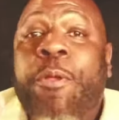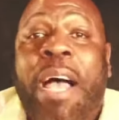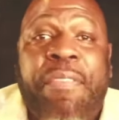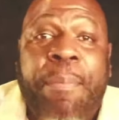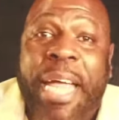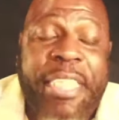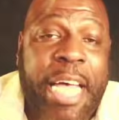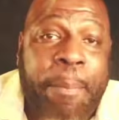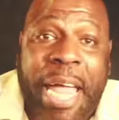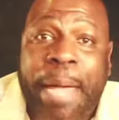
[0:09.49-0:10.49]
you don't have to
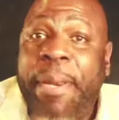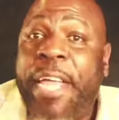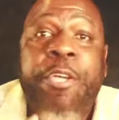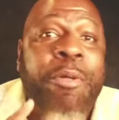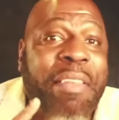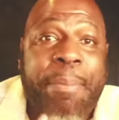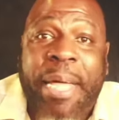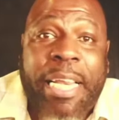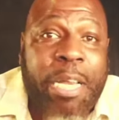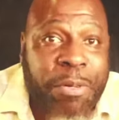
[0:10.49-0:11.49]
pay a down payment and you don't
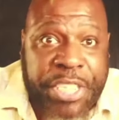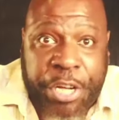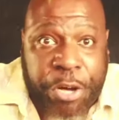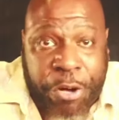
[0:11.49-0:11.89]
have to pay closing